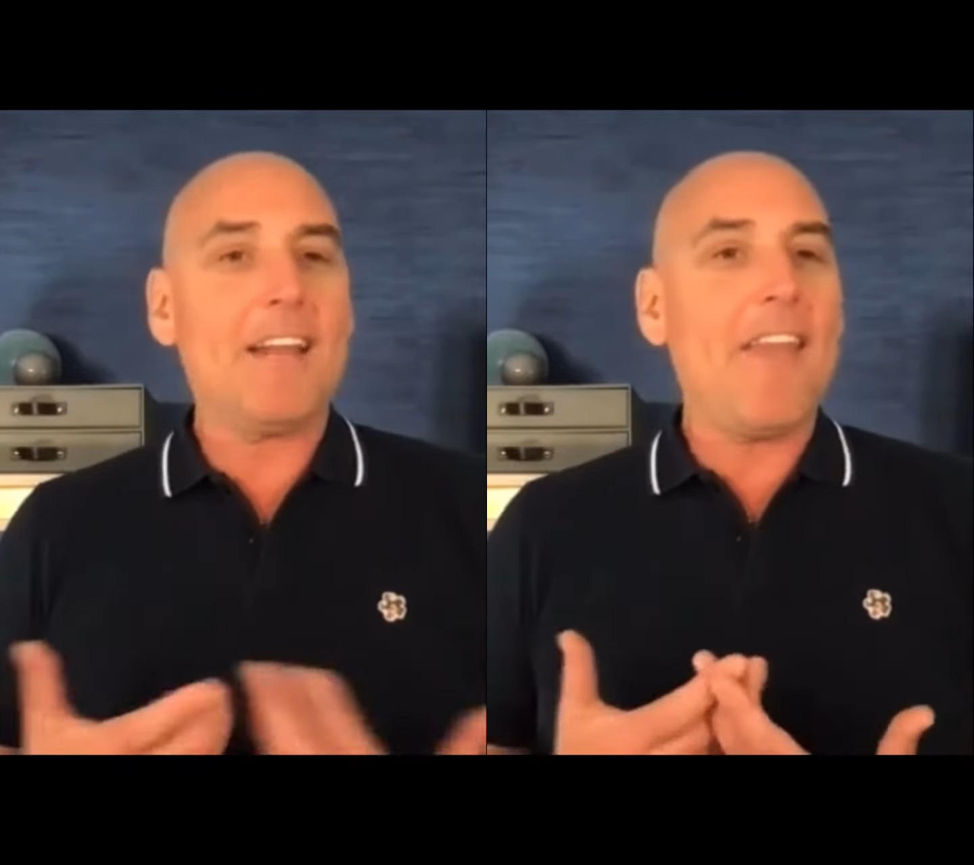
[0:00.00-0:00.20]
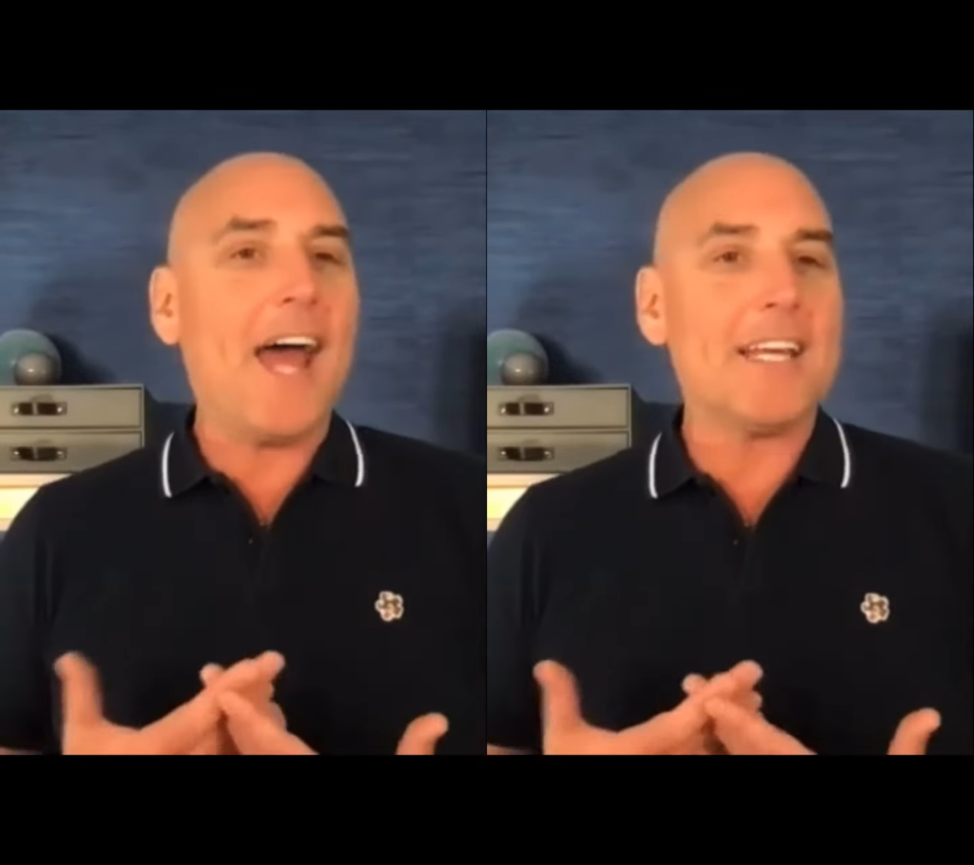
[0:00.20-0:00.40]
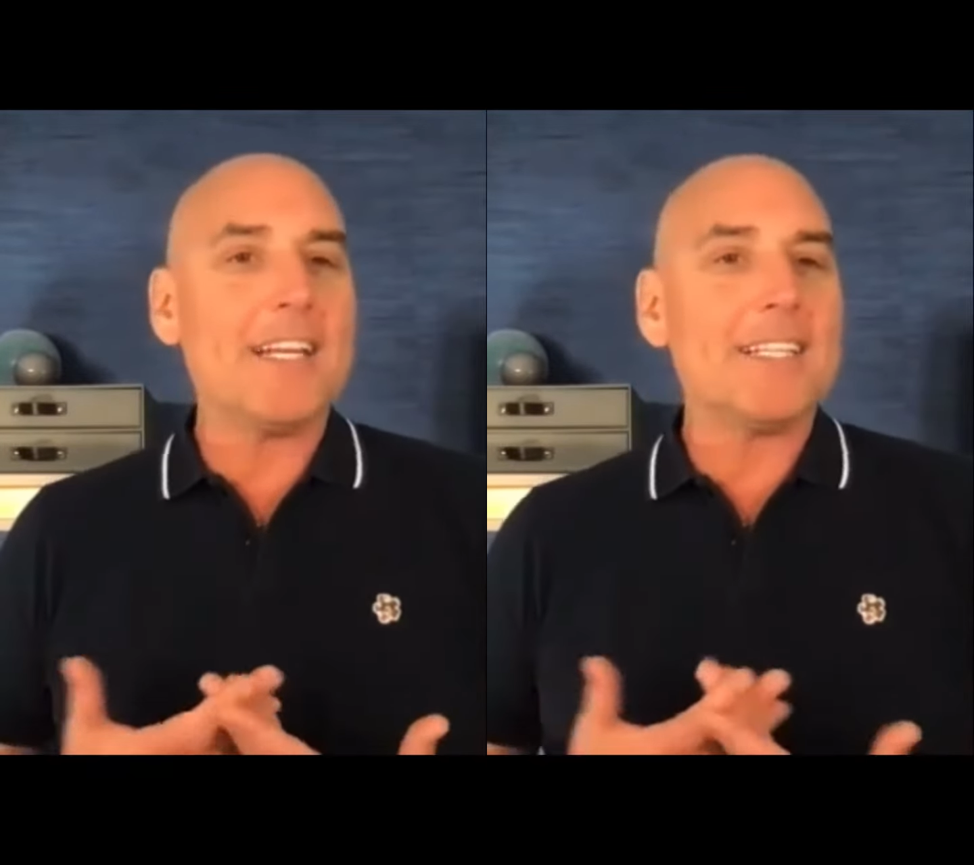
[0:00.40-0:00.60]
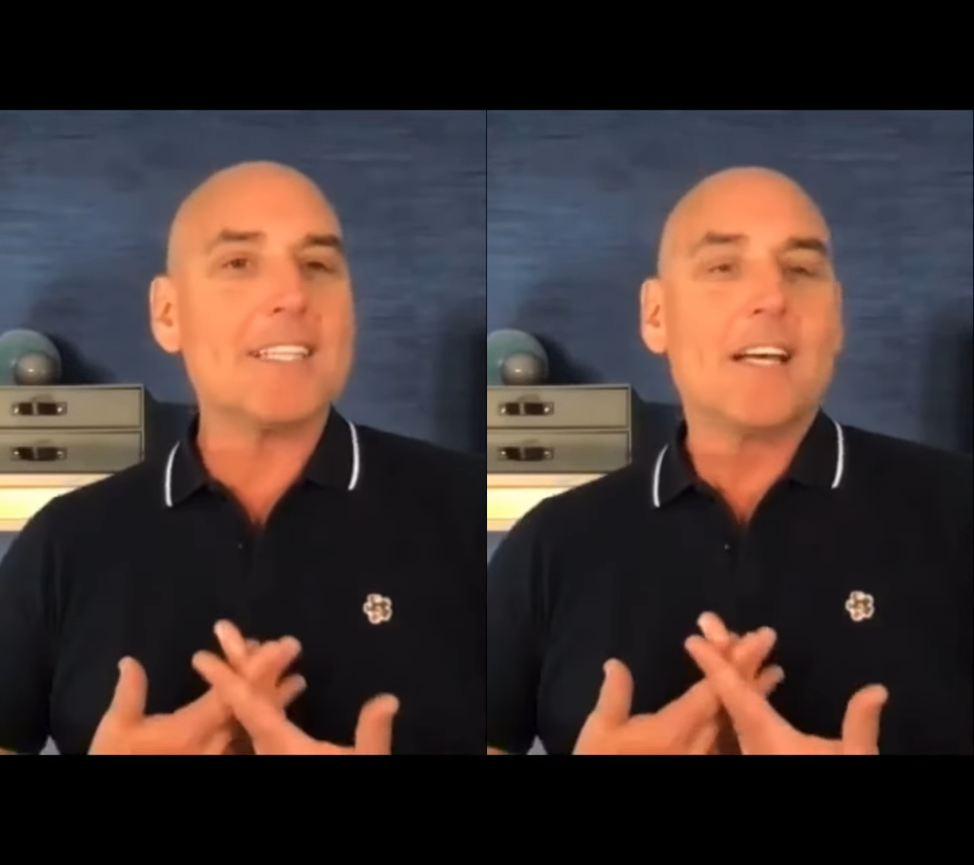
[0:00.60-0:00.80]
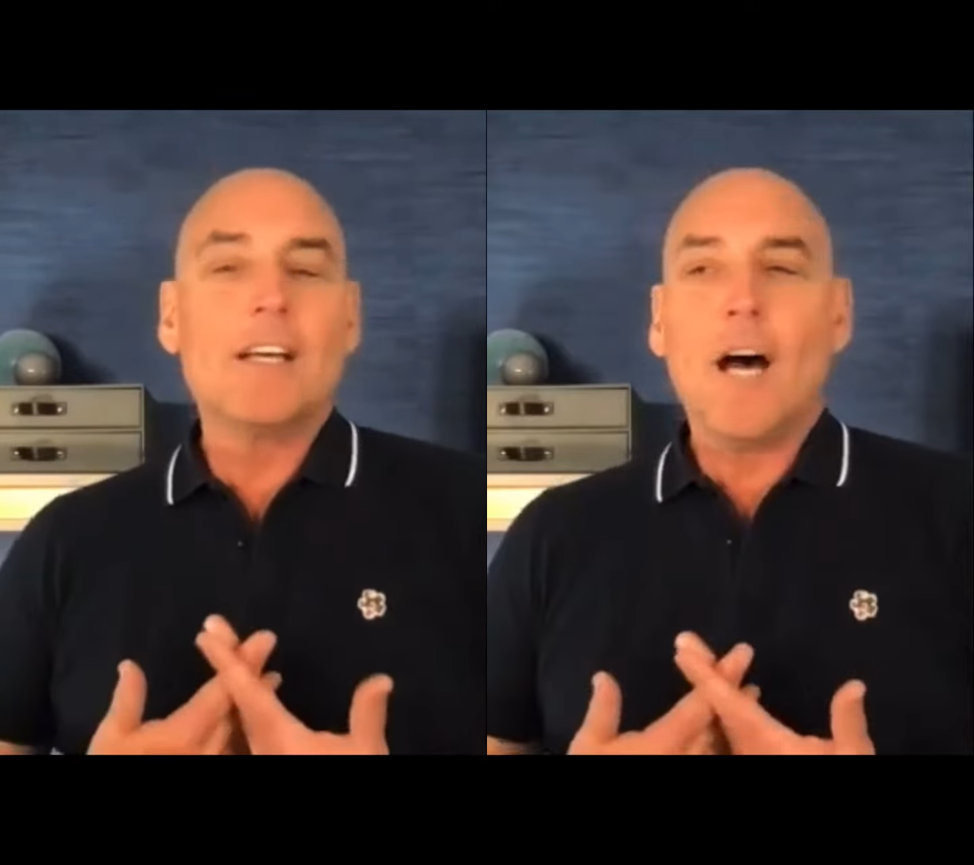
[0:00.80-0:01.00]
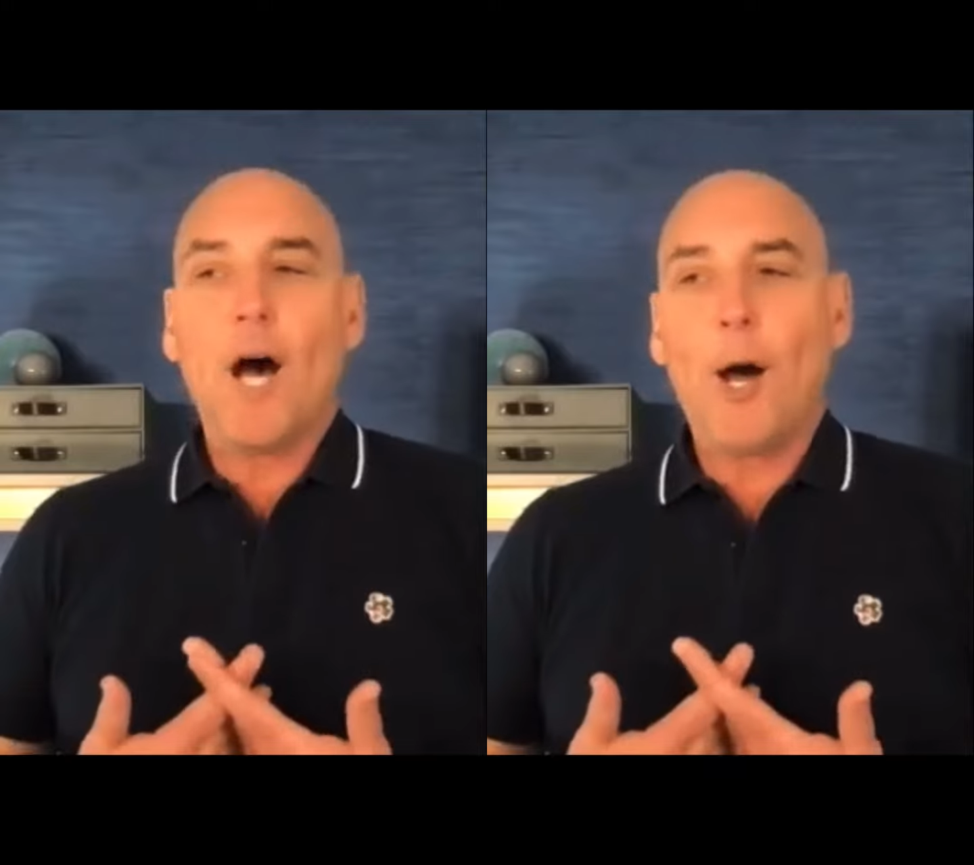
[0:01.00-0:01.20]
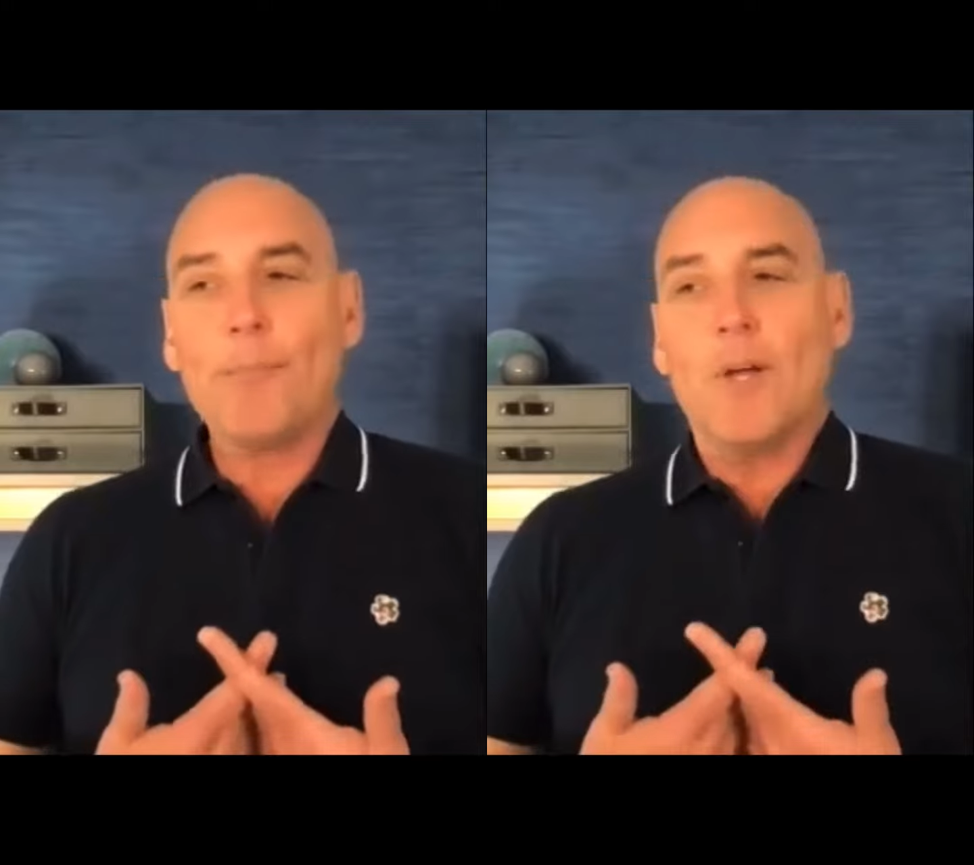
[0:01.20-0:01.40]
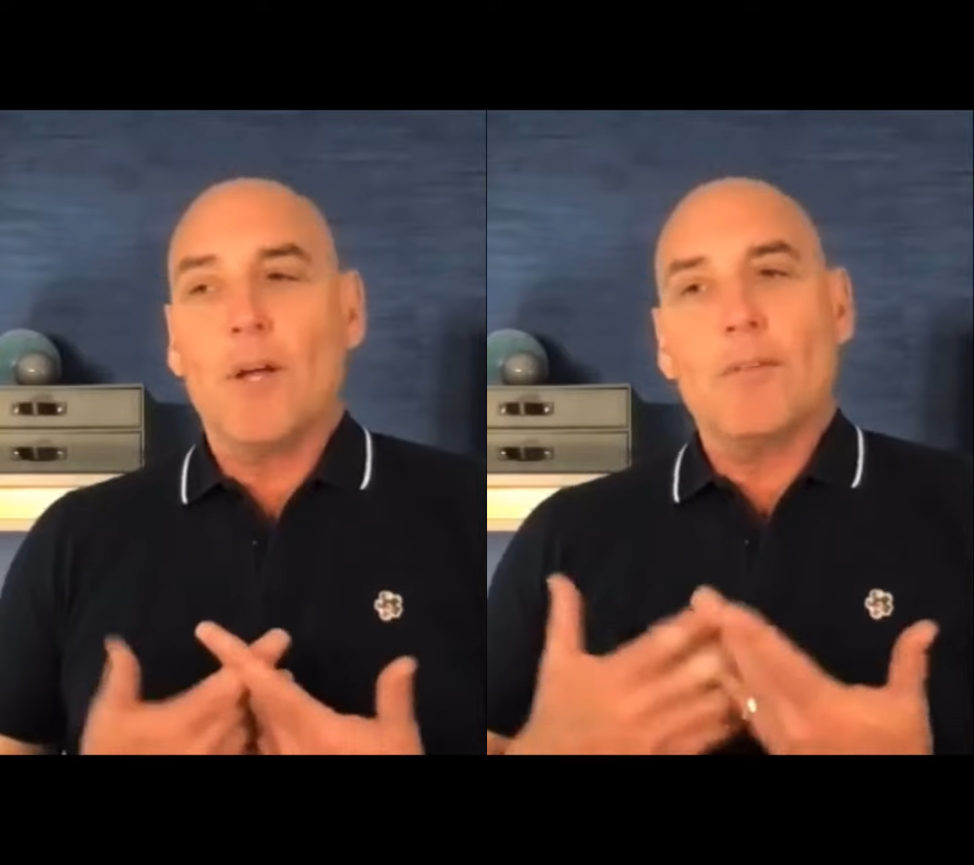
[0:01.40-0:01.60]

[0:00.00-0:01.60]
and that is um,